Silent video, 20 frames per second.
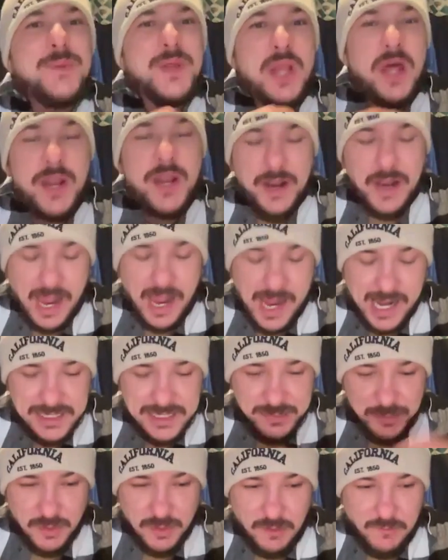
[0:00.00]
melodic
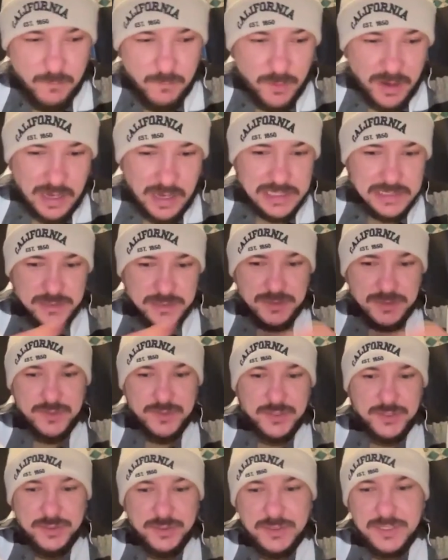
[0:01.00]
aspect of what I
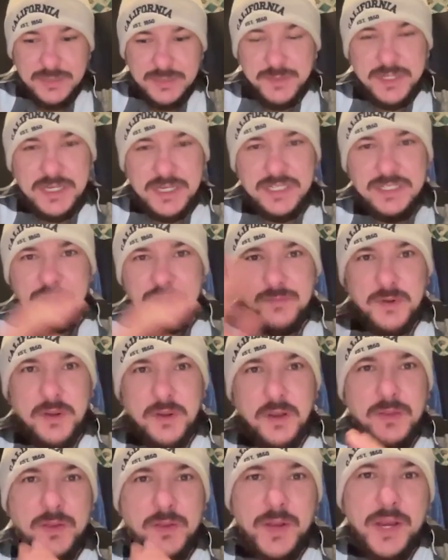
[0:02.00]
do is because of
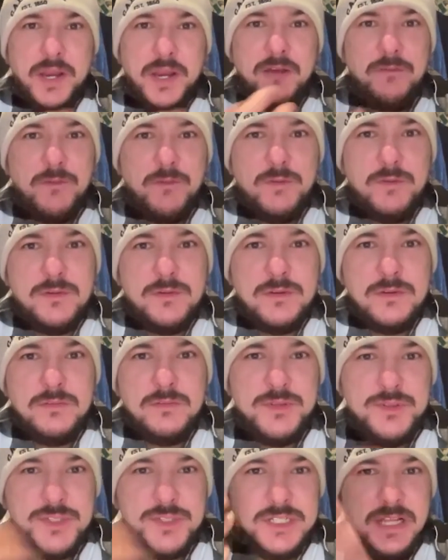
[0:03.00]
the native
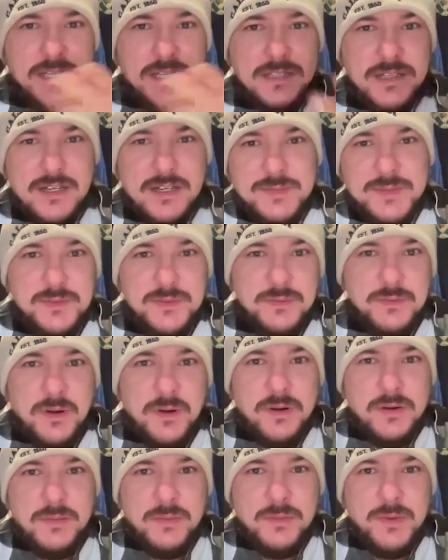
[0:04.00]
music that comes from
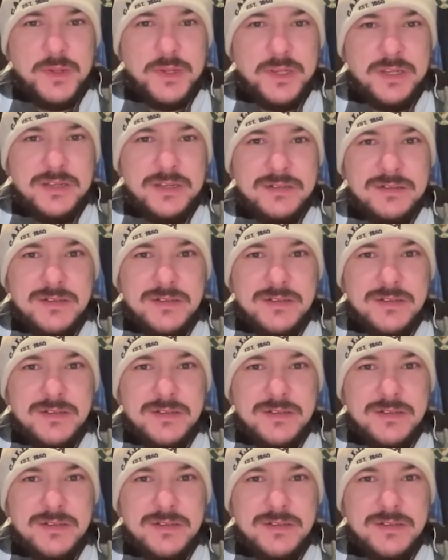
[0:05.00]
our community. So